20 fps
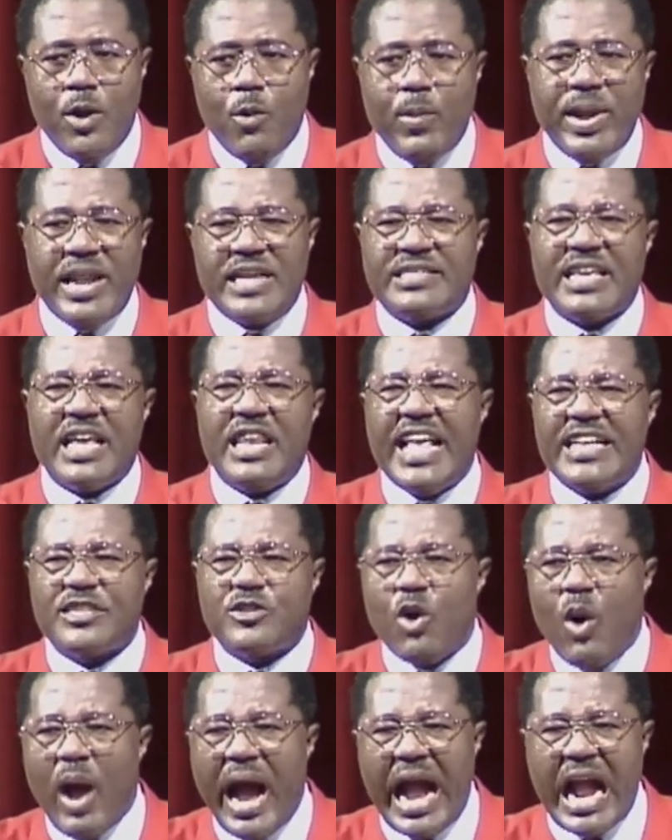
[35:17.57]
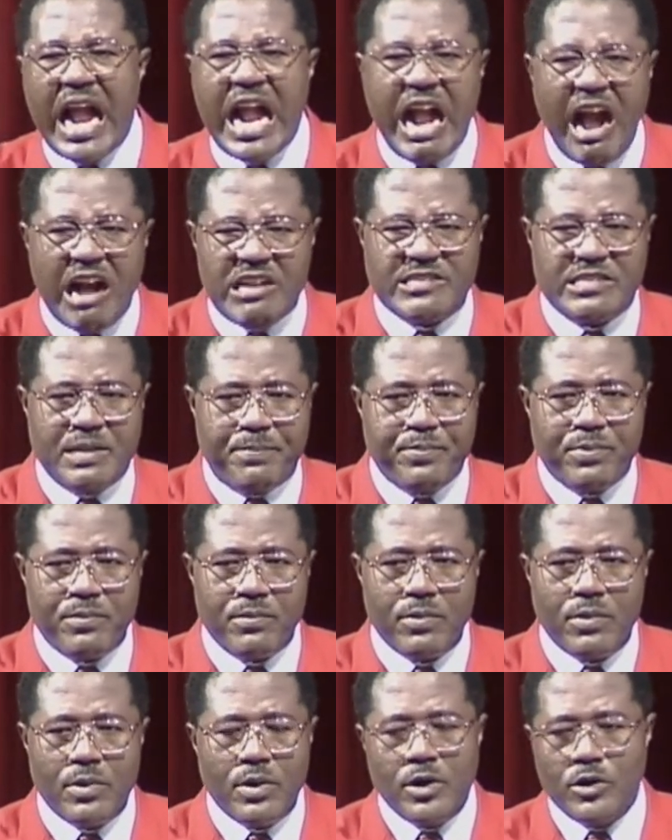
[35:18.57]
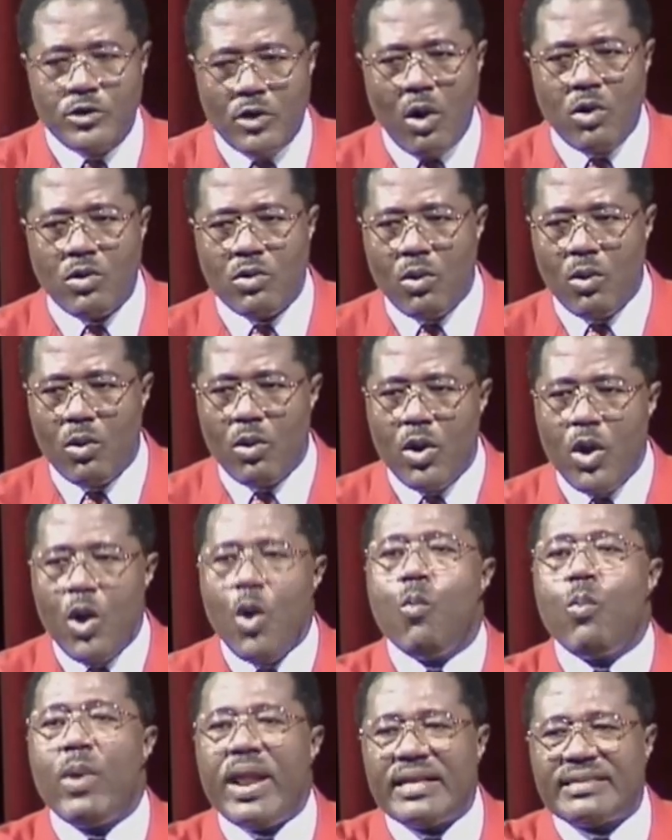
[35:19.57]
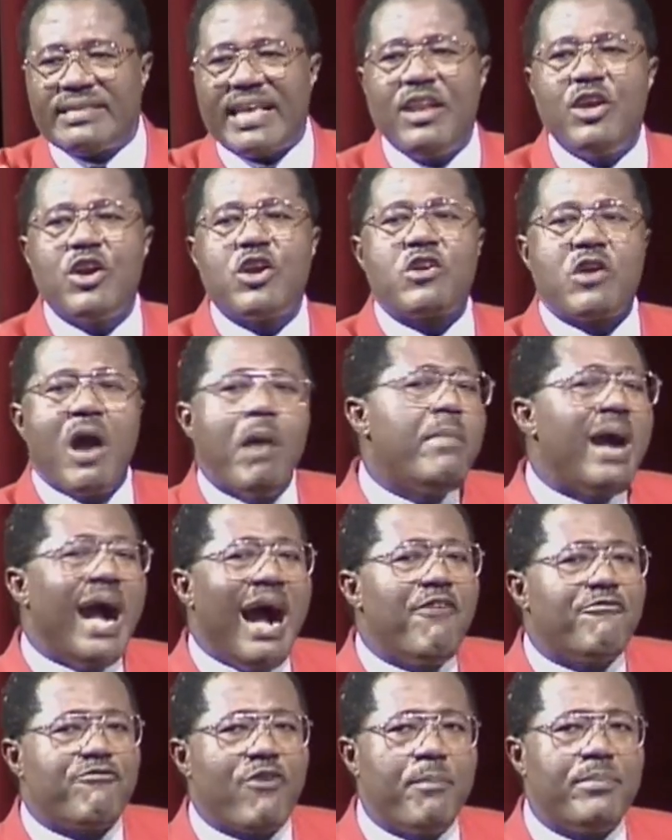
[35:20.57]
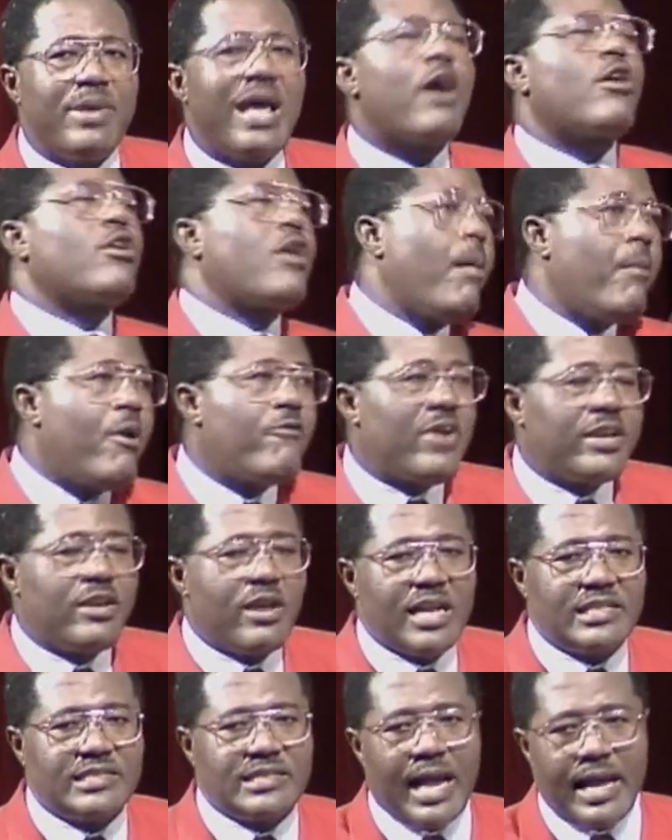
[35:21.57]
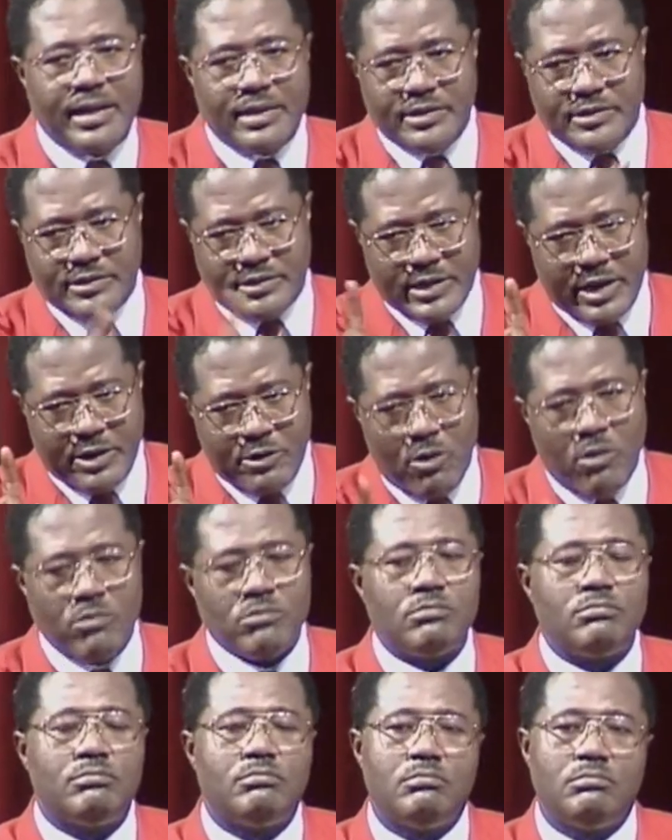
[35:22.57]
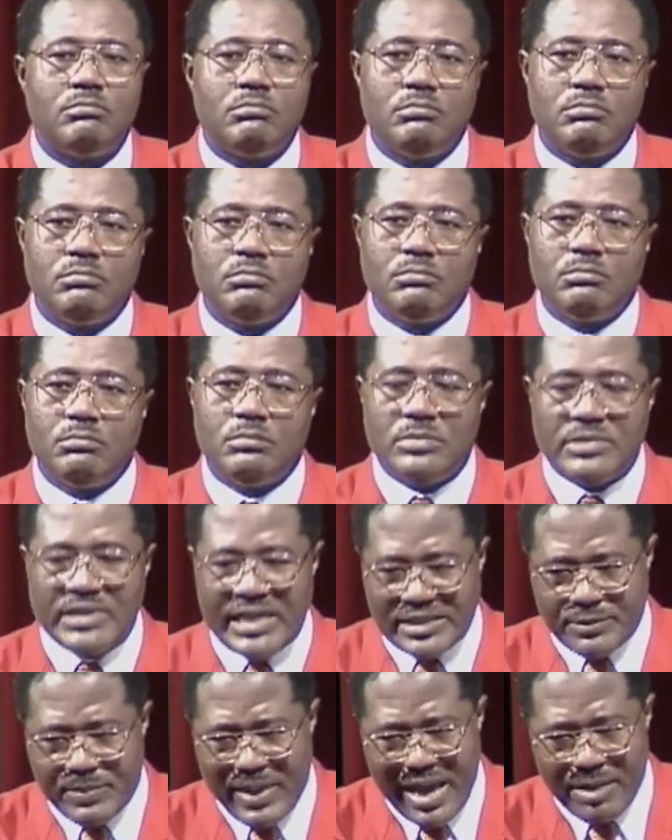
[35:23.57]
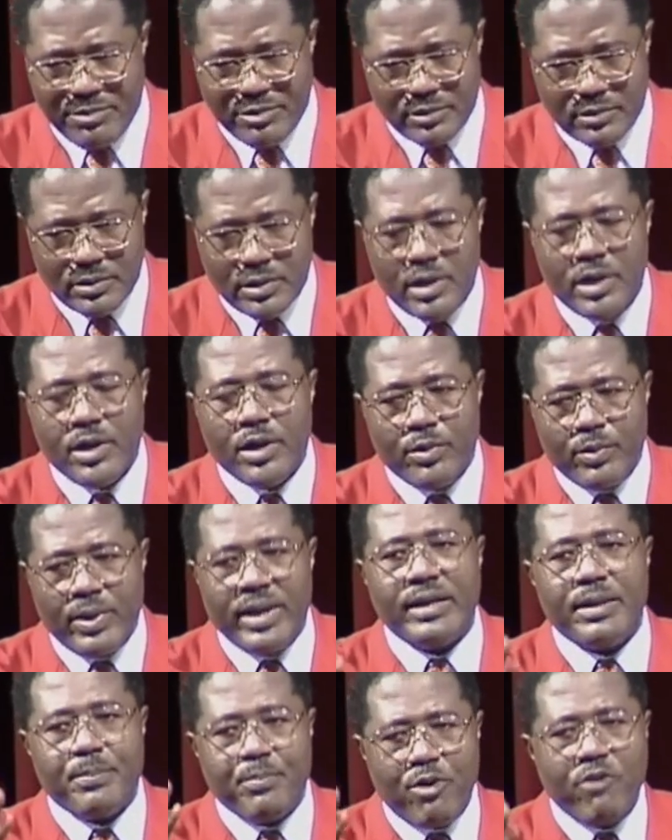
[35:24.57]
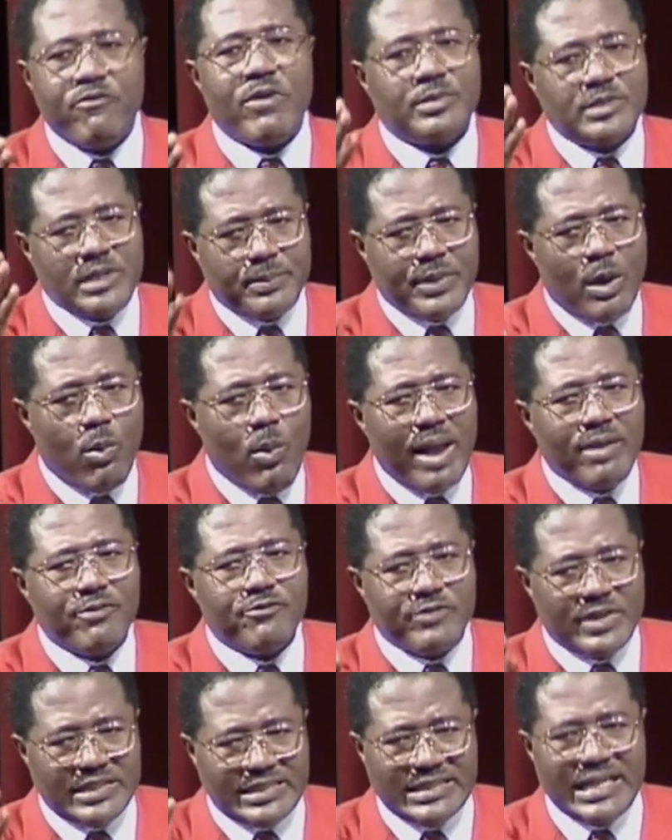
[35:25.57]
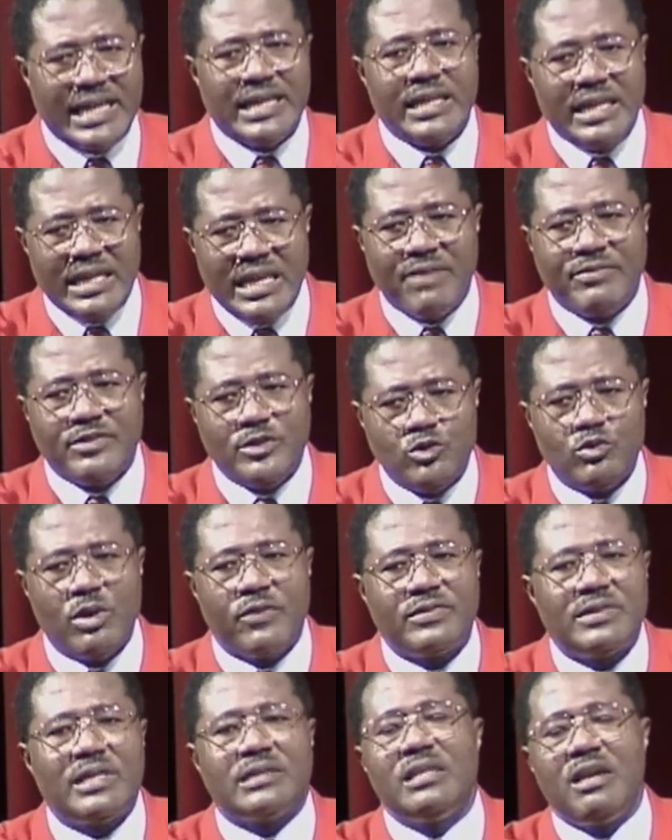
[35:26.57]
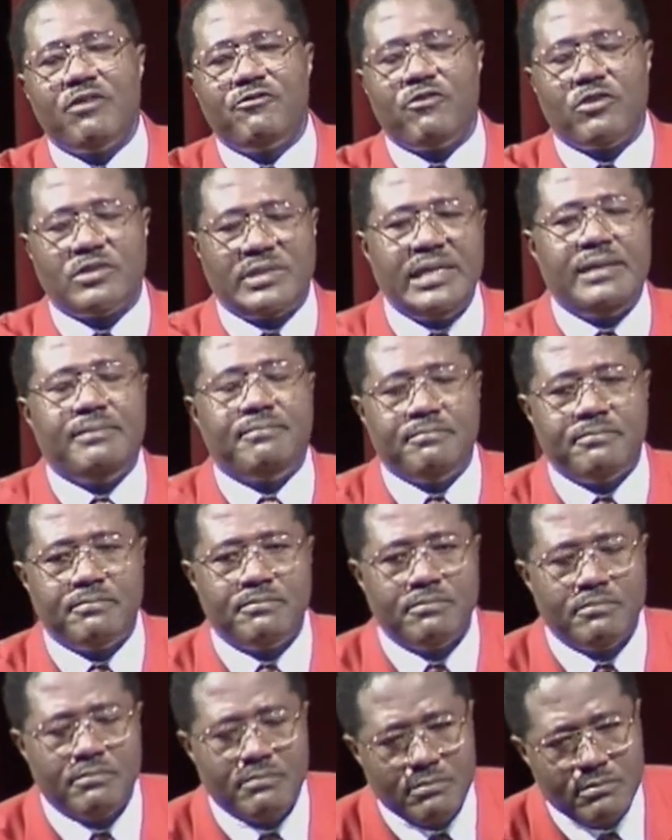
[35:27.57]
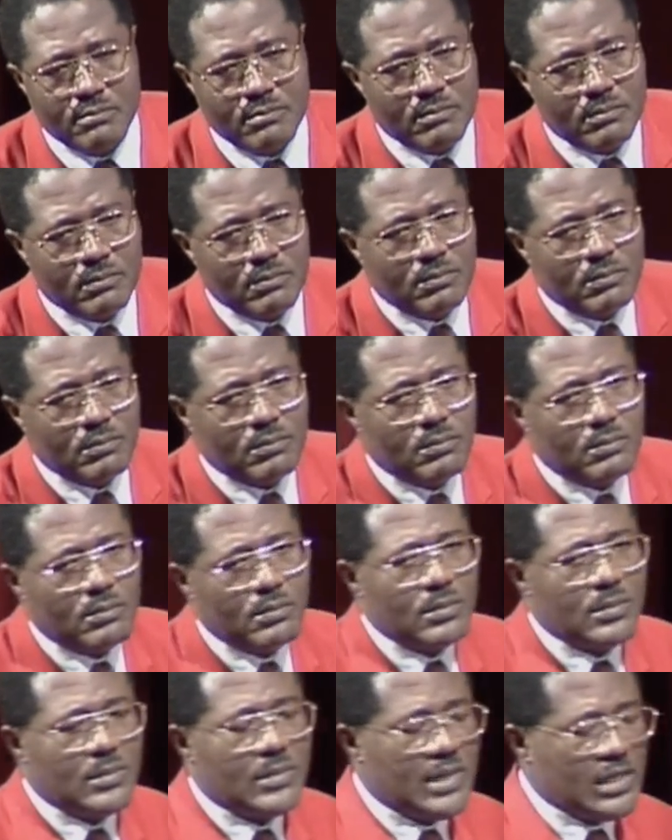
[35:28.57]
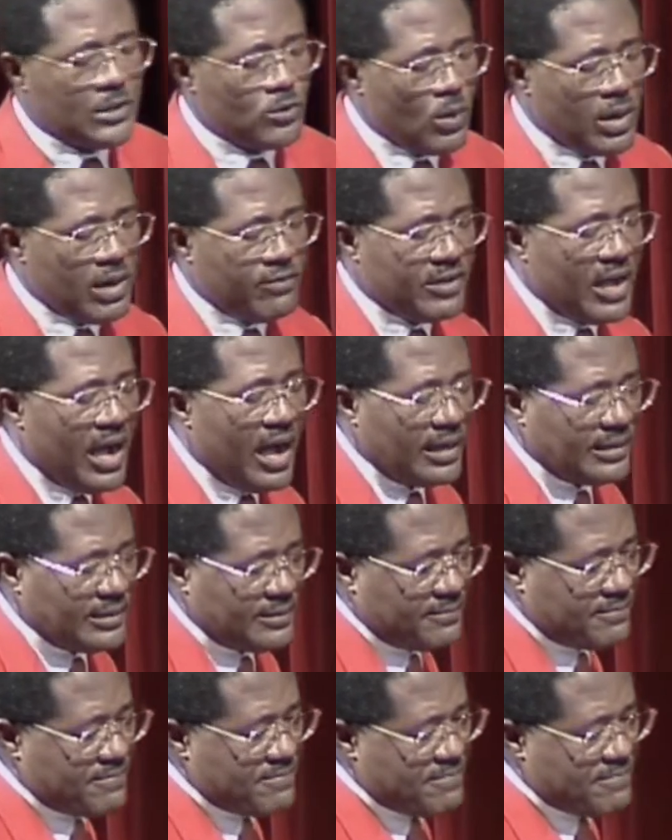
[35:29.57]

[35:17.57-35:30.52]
When they say, let's go and gossip, don't go. When they tell you, come out from there, come over the other side, say no. That's Bible. Read Proverbs chapter 1, verse 10, 11, 12, 13, and 14. It's word of God.